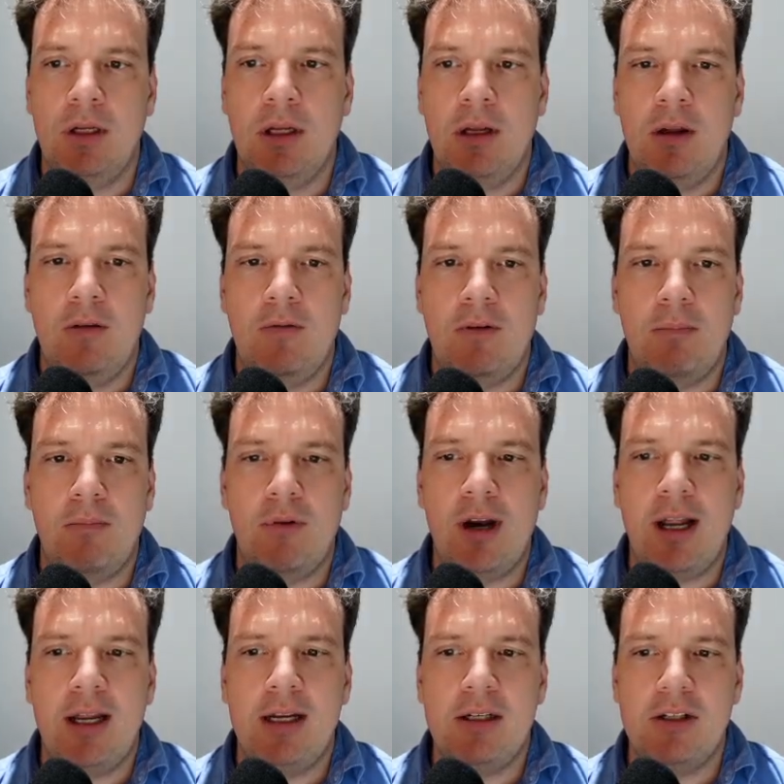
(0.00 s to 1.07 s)
from
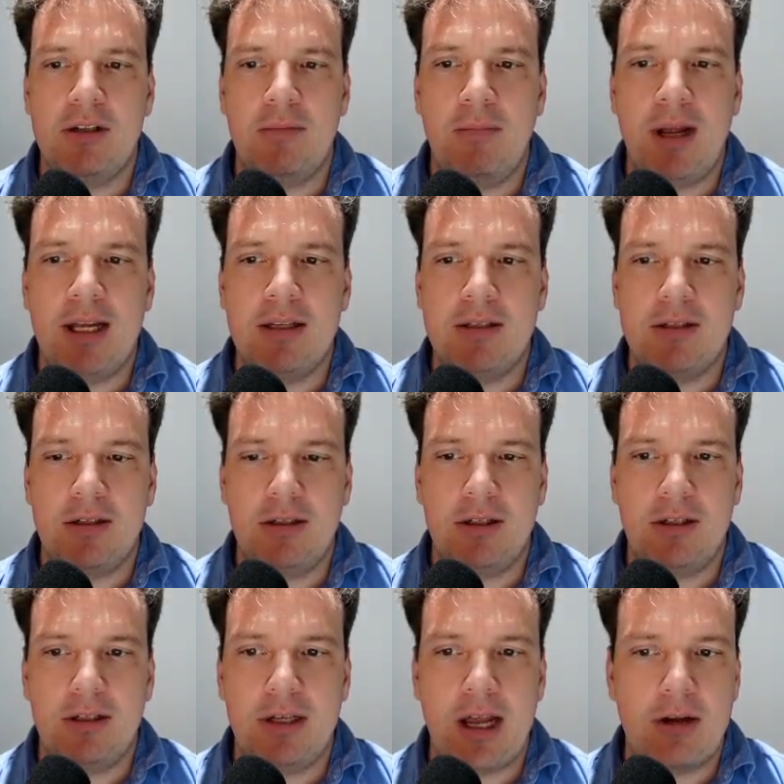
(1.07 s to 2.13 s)
branch to
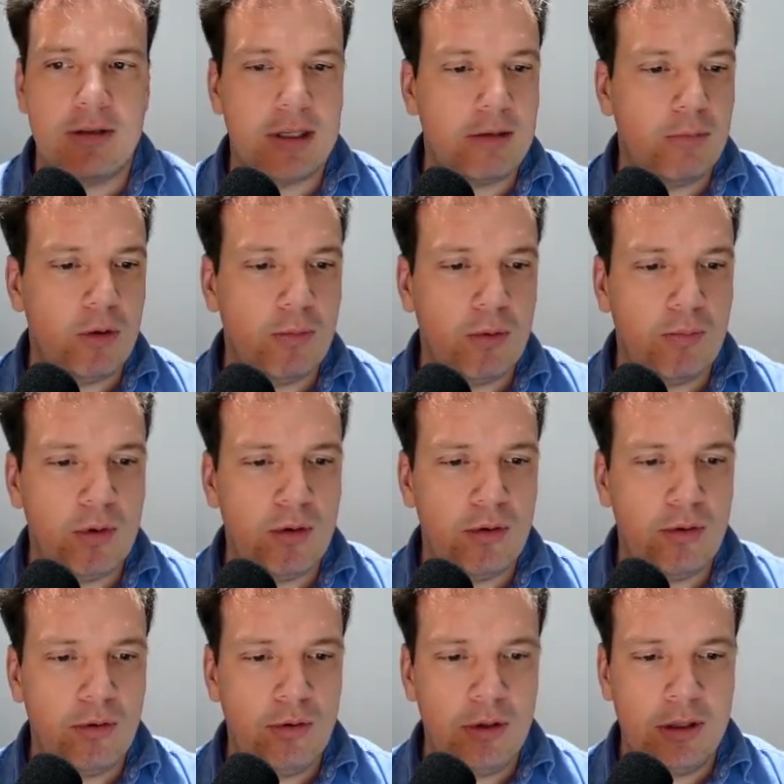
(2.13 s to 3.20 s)
master, cow say moo moo
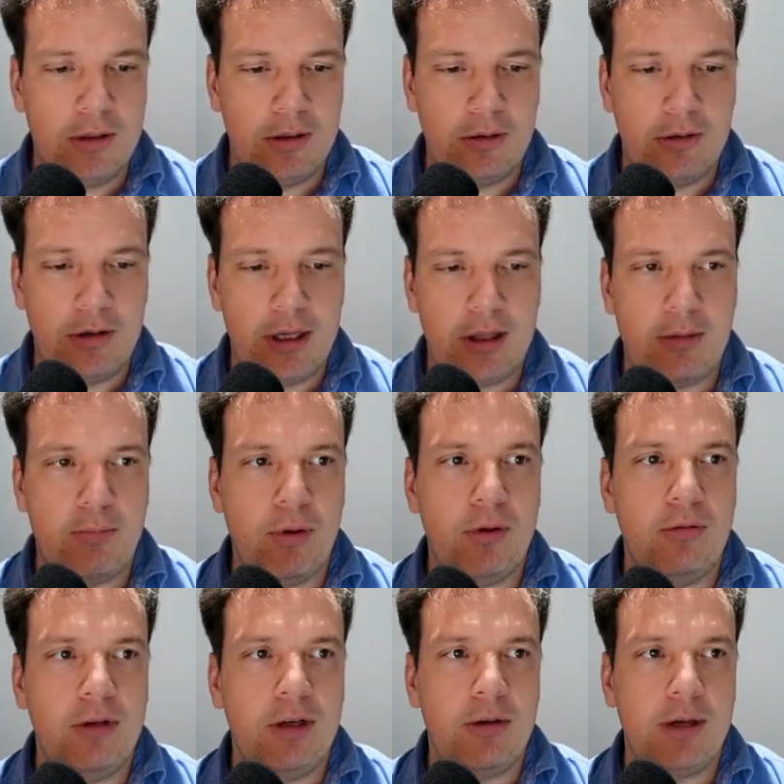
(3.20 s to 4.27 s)
moo. Create the pull
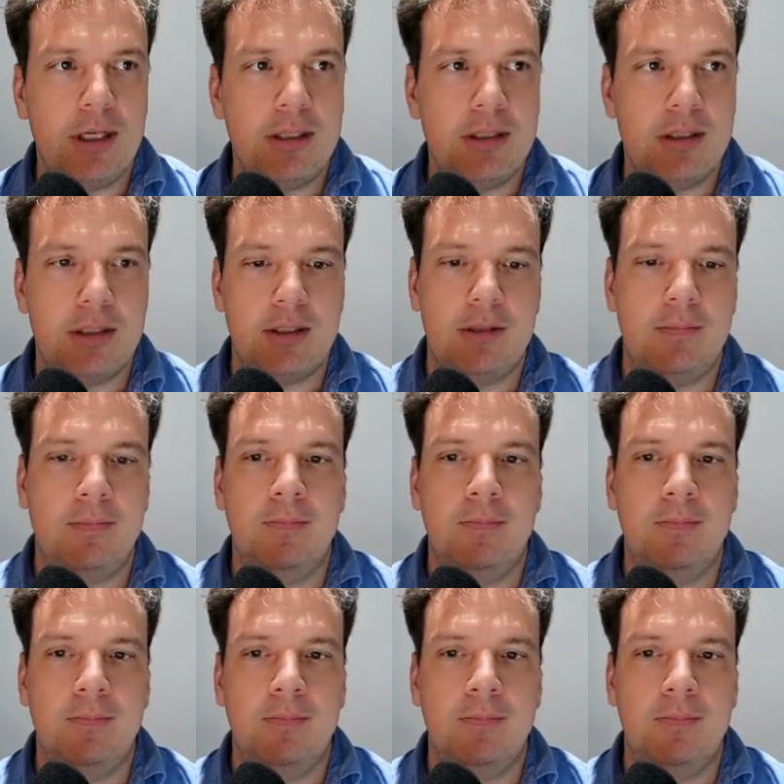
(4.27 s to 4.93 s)
request.